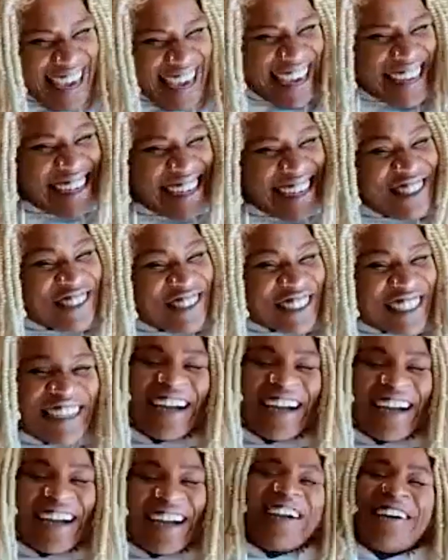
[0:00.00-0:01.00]
It is
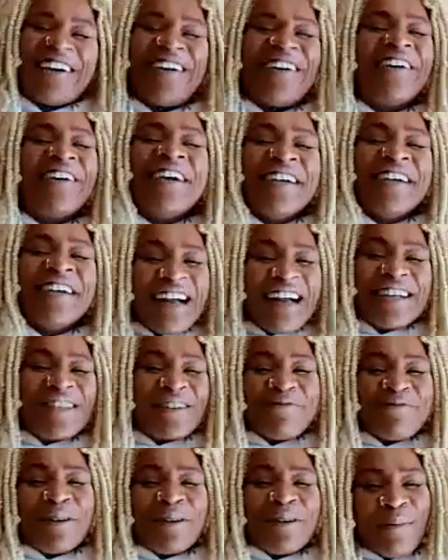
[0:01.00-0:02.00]
Chicago. I said,
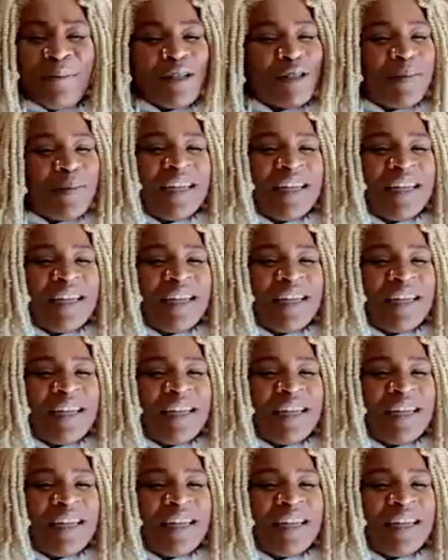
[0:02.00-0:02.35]
my grandma,